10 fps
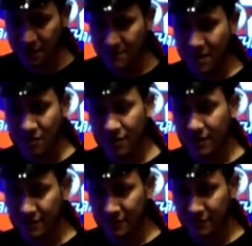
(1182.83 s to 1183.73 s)

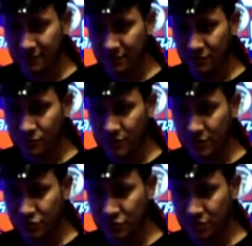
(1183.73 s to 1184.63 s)
America,
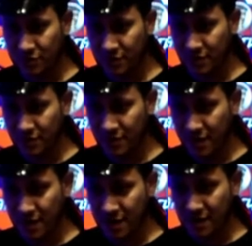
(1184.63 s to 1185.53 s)
which
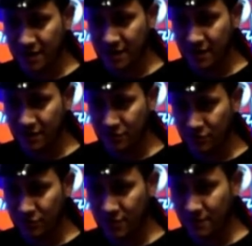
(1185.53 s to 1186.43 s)
I
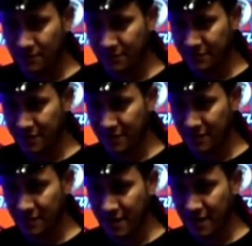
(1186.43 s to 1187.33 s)
grew up thinking
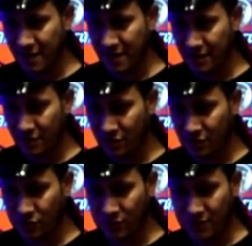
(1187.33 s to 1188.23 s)
I
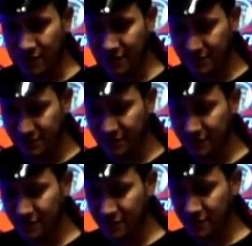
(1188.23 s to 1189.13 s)
all was,
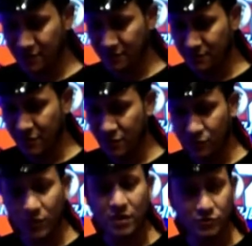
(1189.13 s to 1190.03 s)
but was